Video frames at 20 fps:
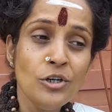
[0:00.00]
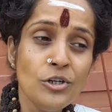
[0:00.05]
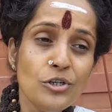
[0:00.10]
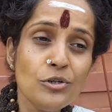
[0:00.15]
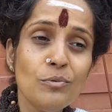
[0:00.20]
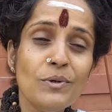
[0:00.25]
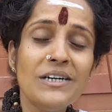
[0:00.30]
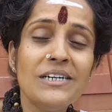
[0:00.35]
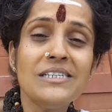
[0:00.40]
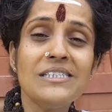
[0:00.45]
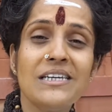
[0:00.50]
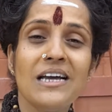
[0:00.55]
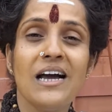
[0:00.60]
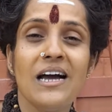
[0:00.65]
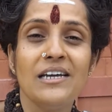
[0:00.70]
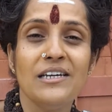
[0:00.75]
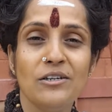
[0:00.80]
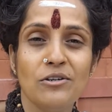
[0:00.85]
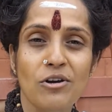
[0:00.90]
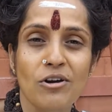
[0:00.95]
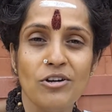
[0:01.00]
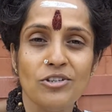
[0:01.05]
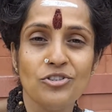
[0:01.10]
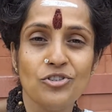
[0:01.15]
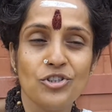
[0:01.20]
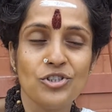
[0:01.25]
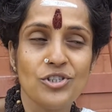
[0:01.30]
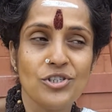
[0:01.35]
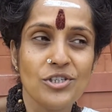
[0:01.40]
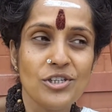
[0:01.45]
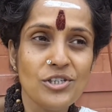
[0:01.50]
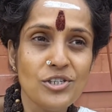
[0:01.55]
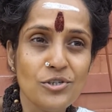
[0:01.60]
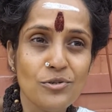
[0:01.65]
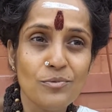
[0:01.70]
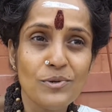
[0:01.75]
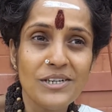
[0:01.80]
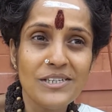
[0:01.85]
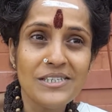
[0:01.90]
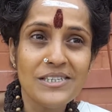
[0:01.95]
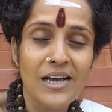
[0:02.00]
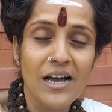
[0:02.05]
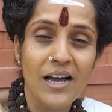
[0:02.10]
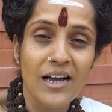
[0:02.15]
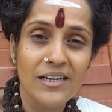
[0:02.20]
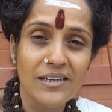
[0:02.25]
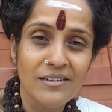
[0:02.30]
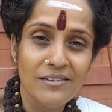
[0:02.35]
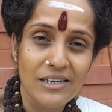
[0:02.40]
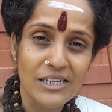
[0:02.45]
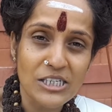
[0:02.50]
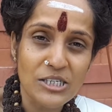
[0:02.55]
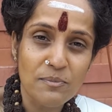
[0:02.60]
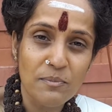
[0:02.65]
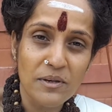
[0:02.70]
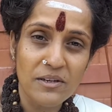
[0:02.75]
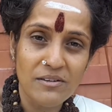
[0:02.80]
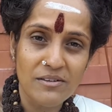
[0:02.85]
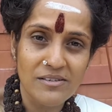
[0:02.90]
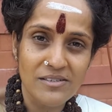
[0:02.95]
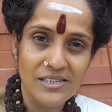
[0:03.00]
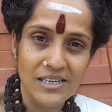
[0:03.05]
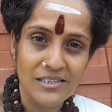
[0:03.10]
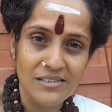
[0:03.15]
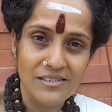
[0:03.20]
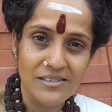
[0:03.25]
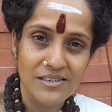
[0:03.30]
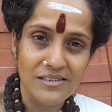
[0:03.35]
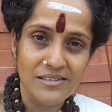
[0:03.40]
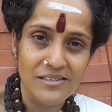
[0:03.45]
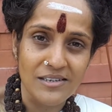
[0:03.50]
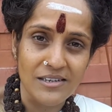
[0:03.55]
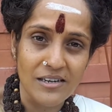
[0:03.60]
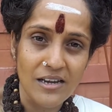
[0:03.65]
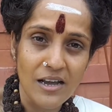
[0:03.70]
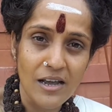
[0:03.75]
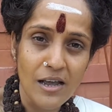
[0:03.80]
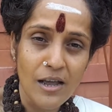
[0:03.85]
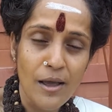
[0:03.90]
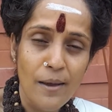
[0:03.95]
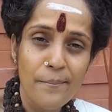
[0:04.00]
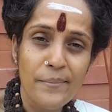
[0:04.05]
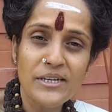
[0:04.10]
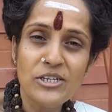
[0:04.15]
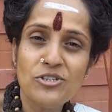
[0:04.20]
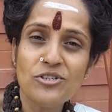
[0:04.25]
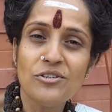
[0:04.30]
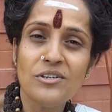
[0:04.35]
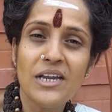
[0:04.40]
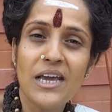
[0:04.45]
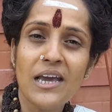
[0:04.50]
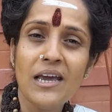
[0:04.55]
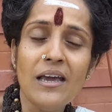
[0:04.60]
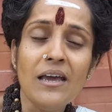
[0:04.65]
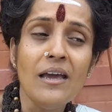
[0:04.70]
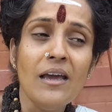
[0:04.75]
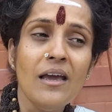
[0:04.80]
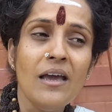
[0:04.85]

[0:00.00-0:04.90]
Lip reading: towards a higher consciousness, towards a higher experience existed. But today,